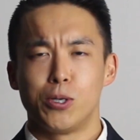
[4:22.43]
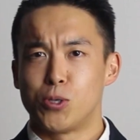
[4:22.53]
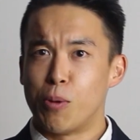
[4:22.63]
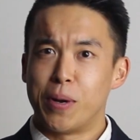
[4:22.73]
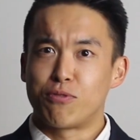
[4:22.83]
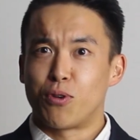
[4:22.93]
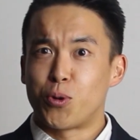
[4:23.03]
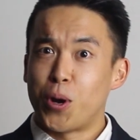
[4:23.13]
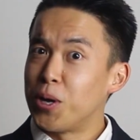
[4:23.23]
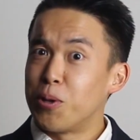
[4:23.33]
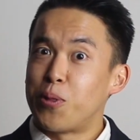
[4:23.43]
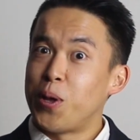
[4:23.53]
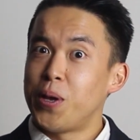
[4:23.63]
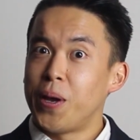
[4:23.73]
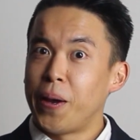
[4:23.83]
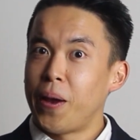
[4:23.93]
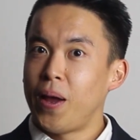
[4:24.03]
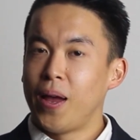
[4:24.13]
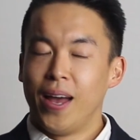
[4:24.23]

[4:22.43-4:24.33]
So much for critical thinking.